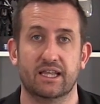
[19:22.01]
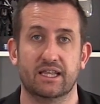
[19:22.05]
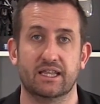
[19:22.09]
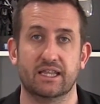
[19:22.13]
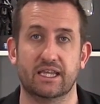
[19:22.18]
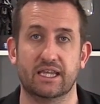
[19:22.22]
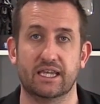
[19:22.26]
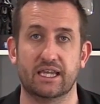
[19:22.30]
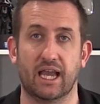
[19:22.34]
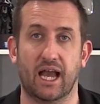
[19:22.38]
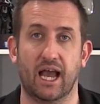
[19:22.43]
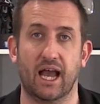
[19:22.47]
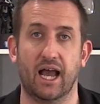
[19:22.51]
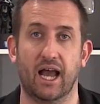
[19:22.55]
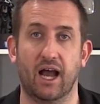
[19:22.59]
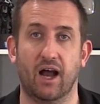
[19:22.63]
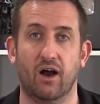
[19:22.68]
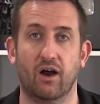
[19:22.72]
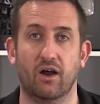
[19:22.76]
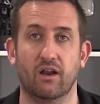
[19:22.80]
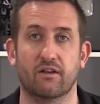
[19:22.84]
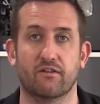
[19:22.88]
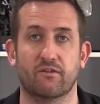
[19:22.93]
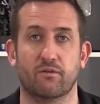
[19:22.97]
the uh,
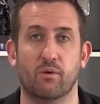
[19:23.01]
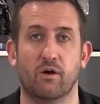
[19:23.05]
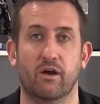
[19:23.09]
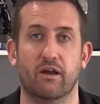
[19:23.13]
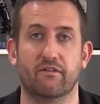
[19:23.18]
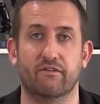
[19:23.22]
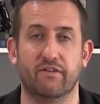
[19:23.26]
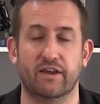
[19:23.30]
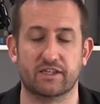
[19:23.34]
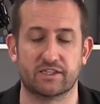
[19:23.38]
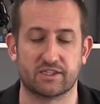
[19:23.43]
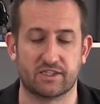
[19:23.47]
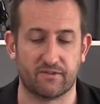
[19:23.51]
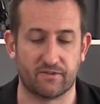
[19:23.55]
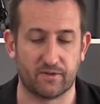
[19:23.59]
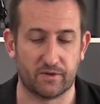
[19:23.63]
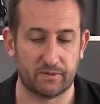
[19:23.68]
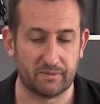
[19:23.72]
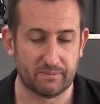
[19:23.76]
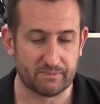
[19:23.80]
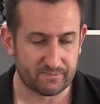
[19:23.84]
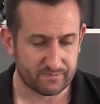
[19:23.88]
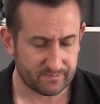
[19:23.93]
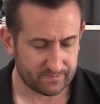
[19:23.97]
Isle of Wight
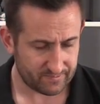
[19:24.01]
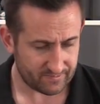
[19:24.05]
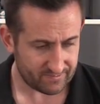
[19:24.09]
Festival.